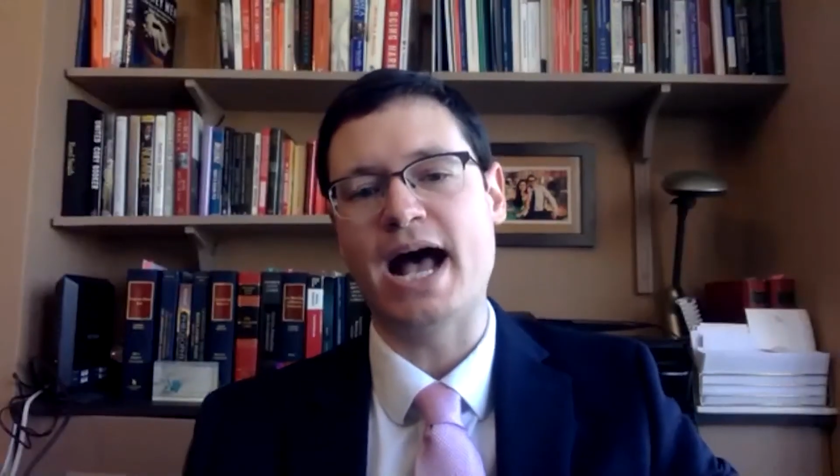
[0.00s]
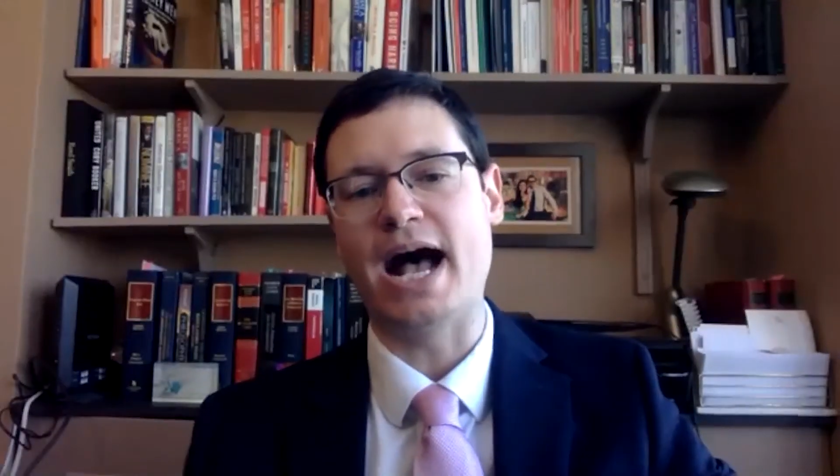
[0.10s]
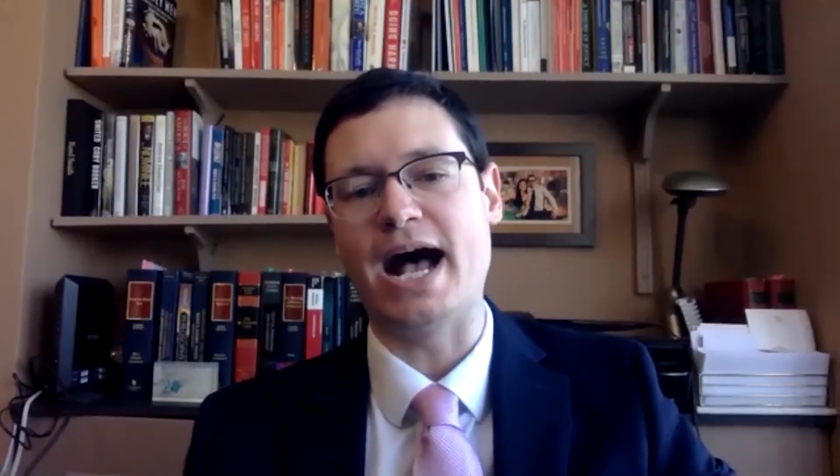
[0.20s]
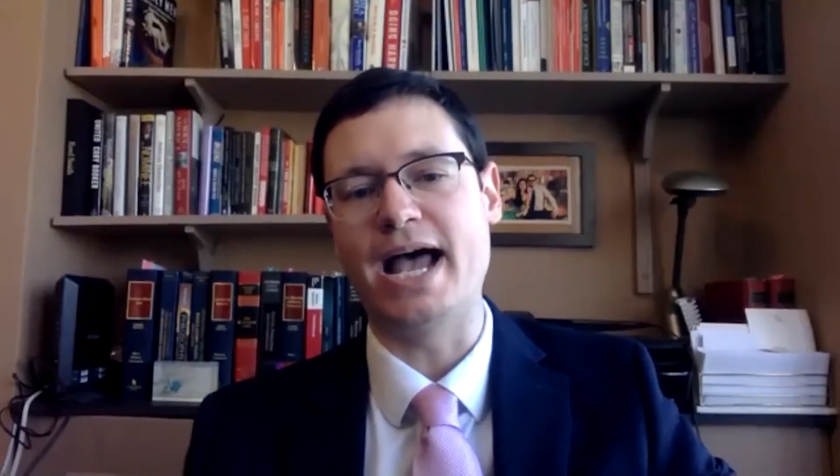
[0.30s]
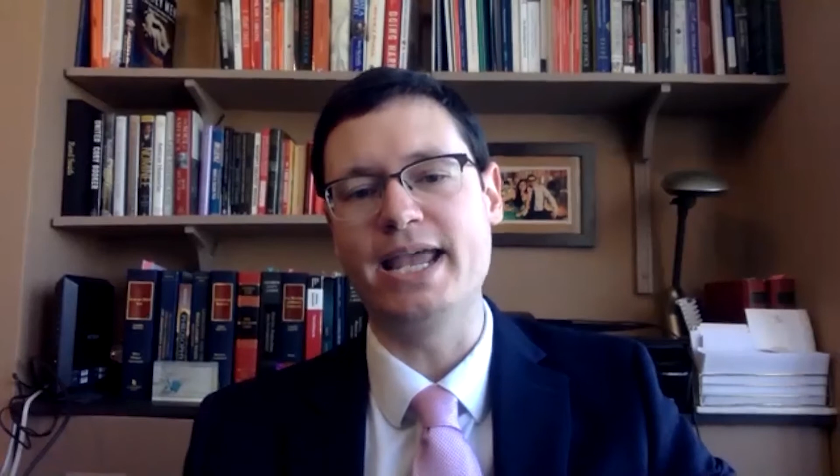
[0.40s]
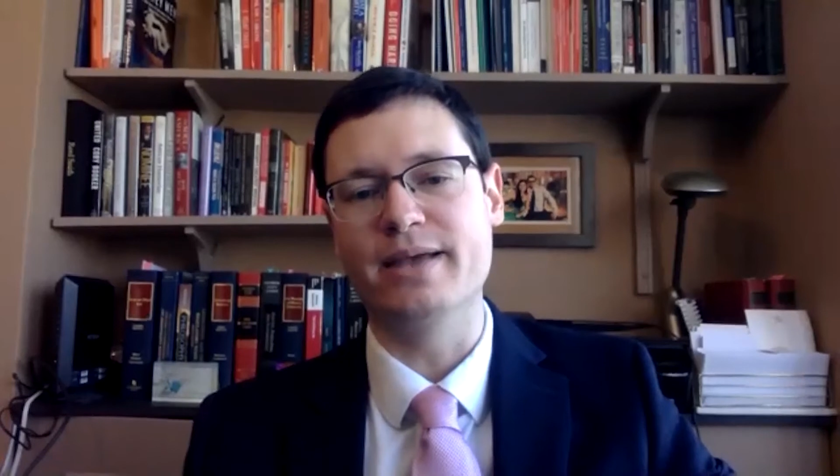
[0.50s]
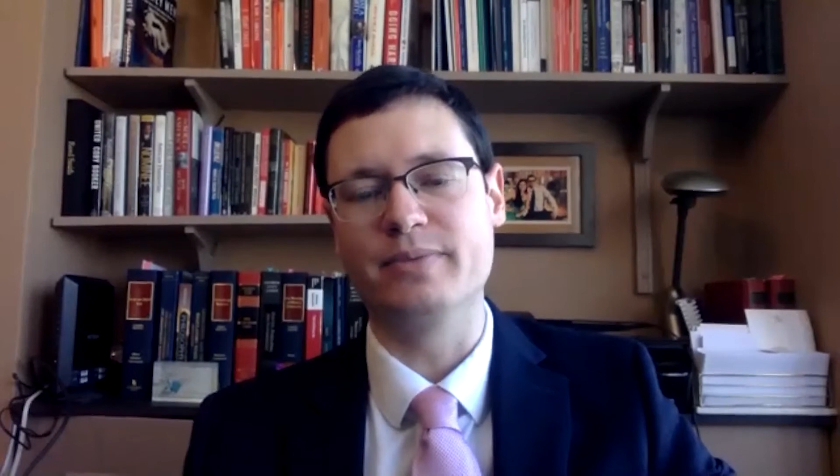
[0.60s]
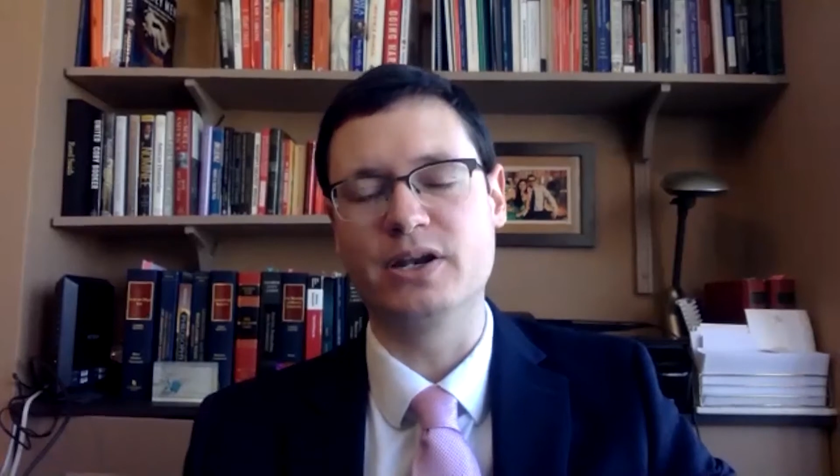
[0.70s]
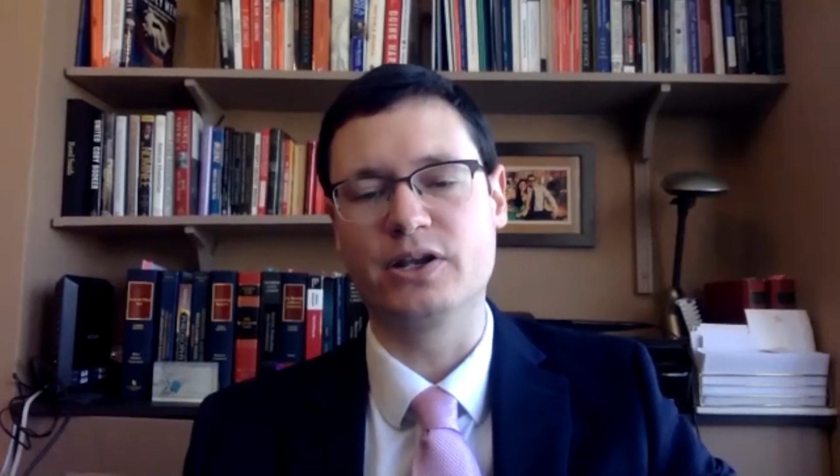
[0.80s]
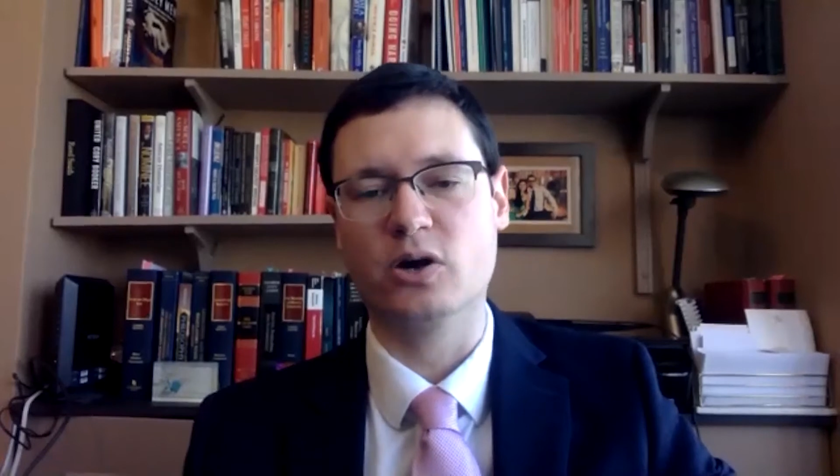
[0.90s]
I am
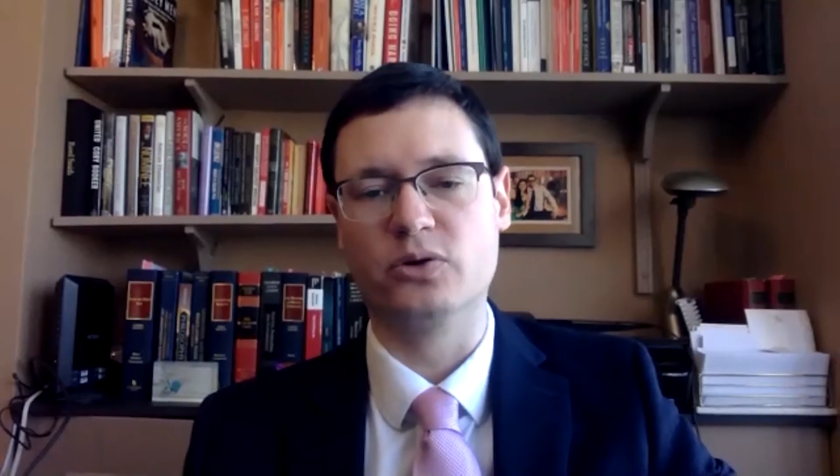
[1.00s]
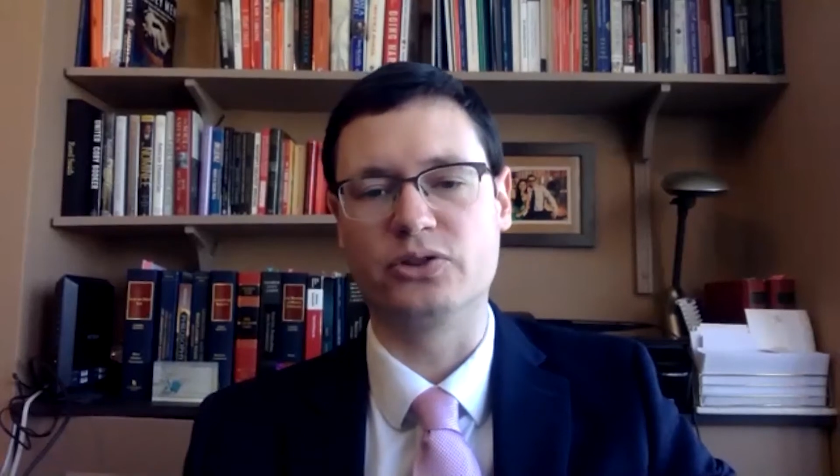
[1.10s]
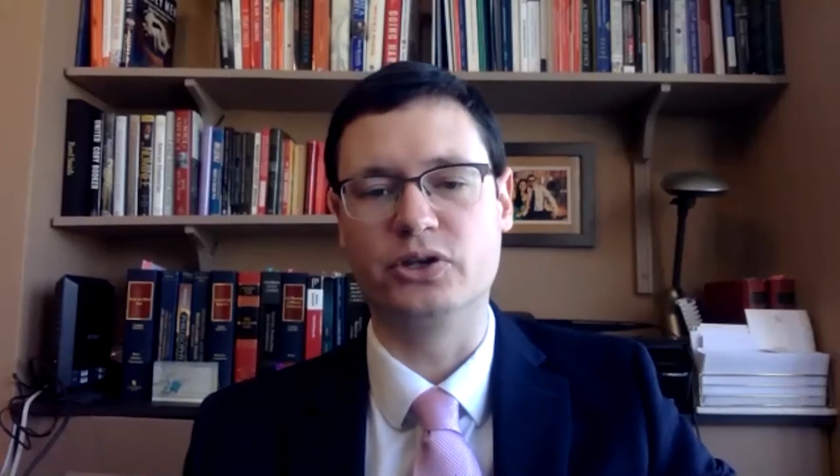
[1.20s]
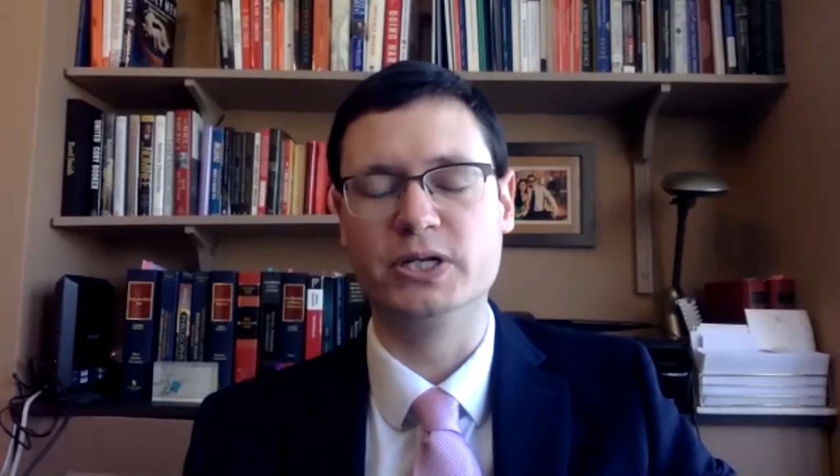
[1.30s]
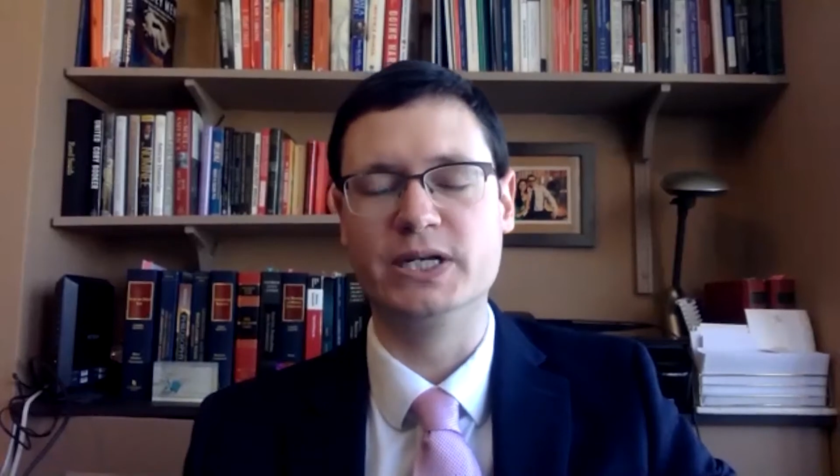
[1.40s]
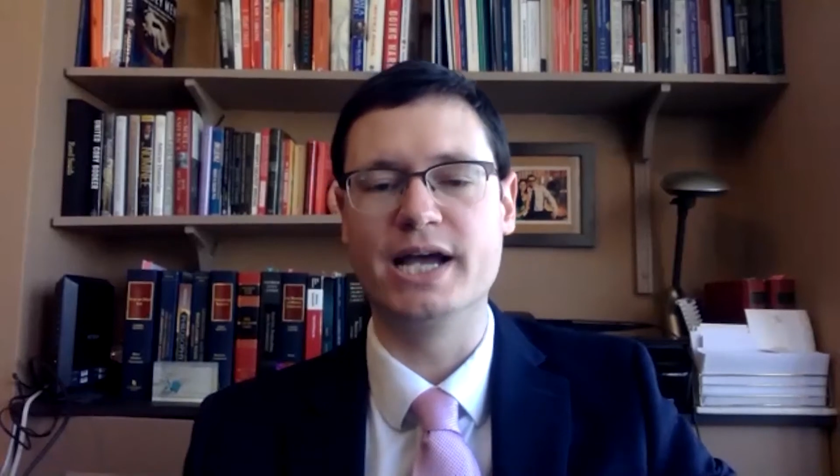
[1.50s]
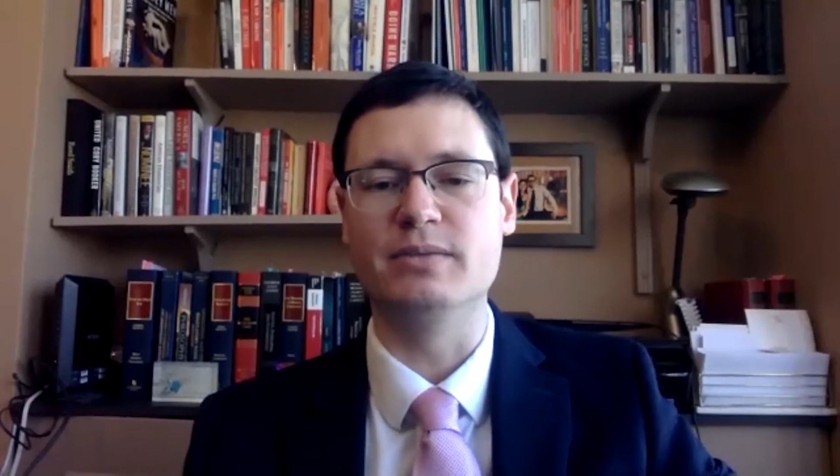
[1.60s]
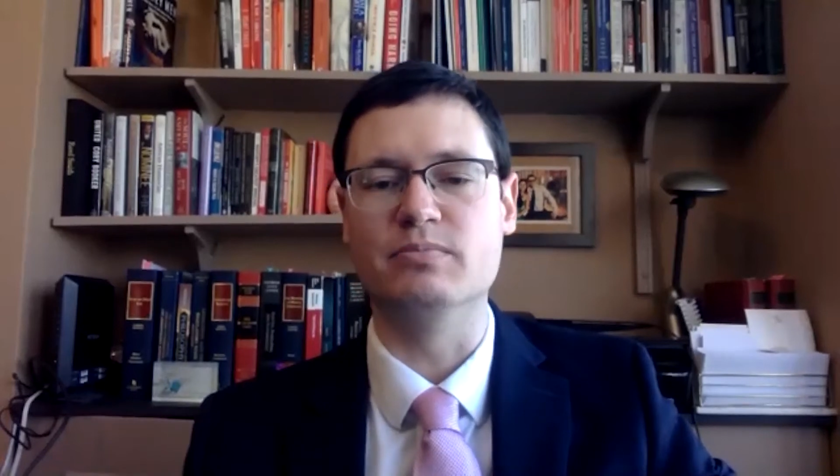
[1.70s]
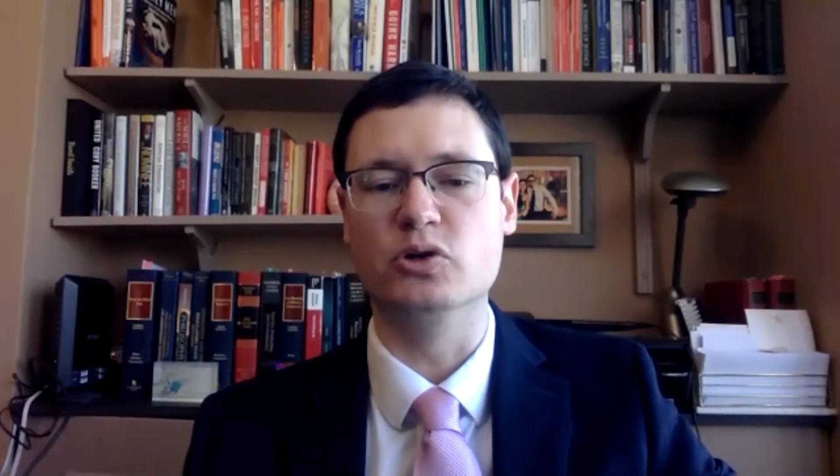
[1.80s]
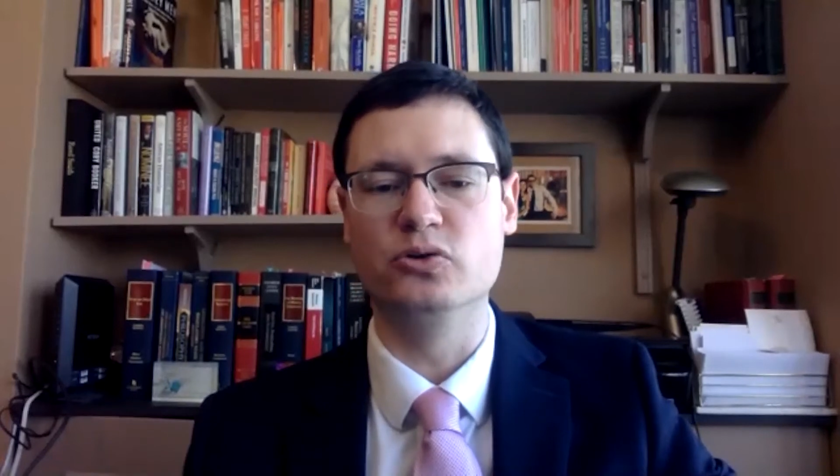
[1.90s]
going to go with Good
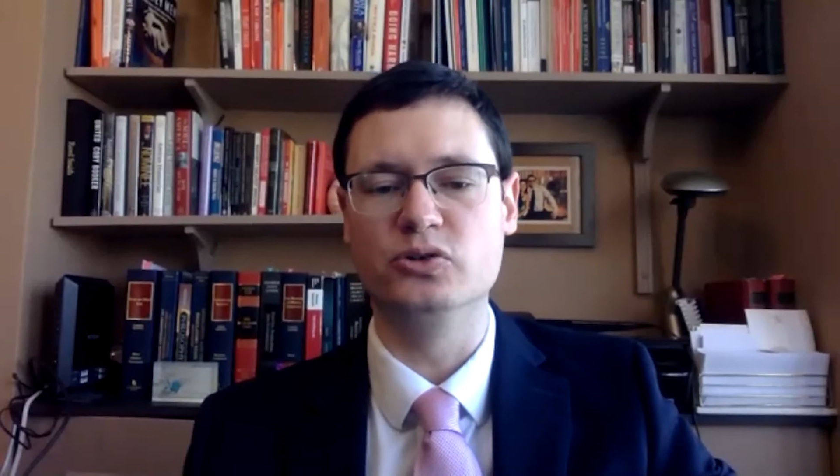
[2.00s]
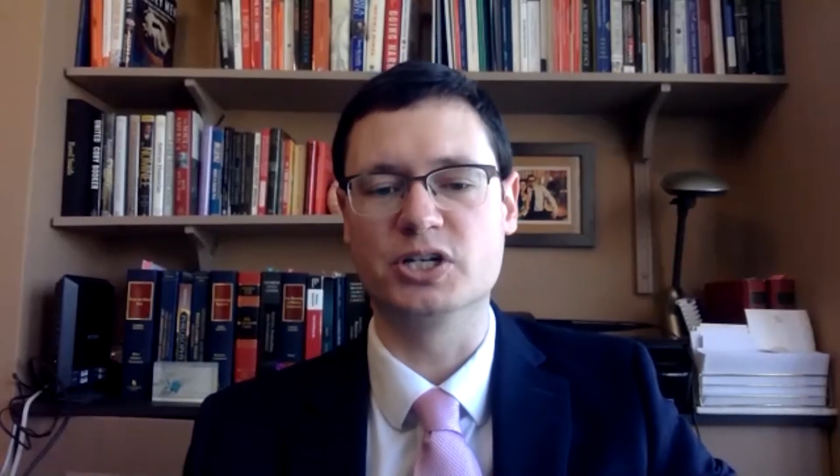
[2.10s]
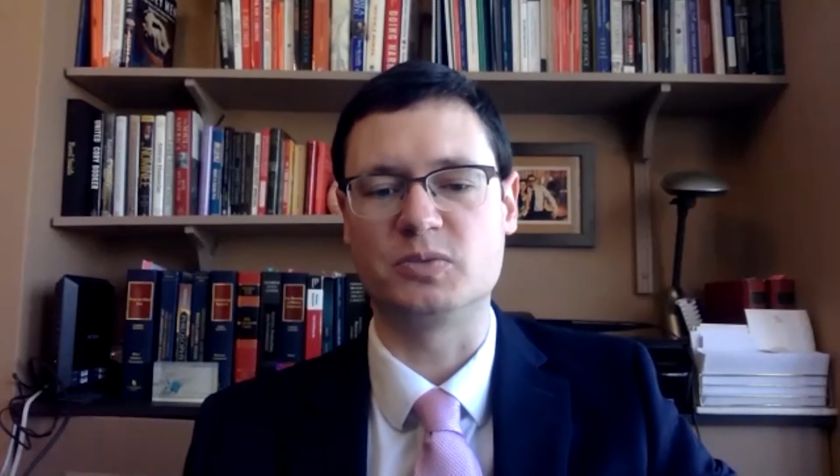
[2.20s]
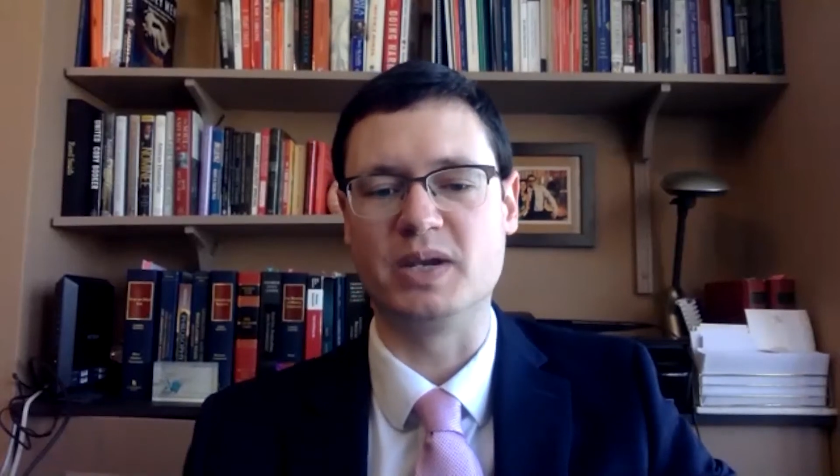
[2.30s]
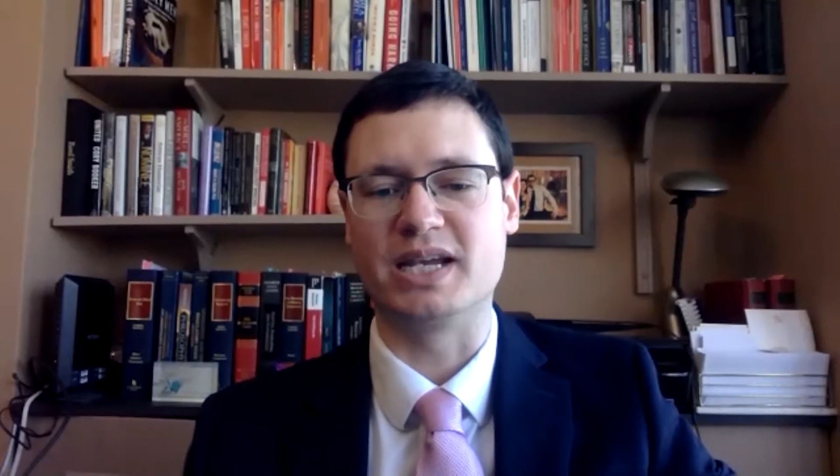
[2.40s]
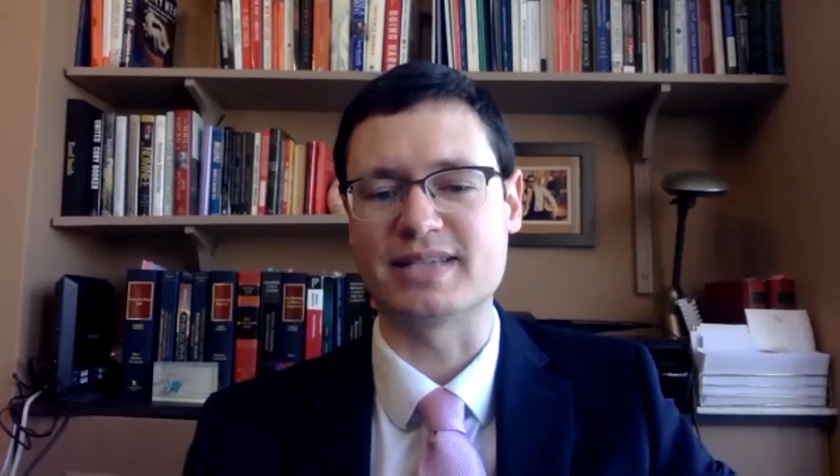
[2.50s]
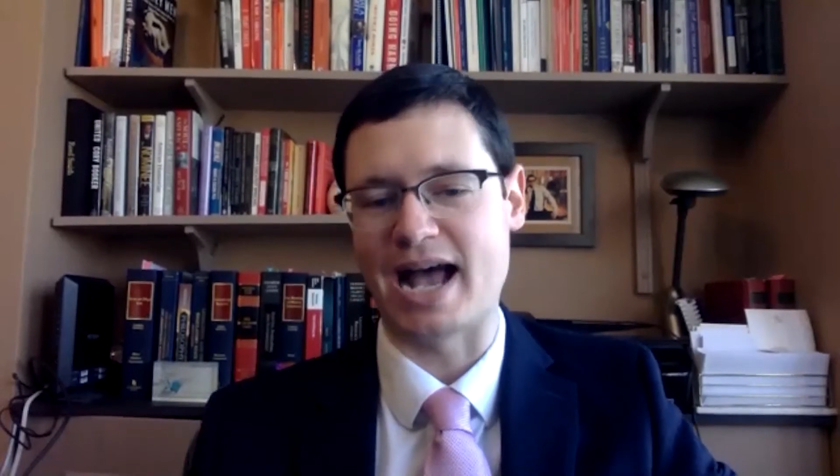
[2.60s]
Night Moon just because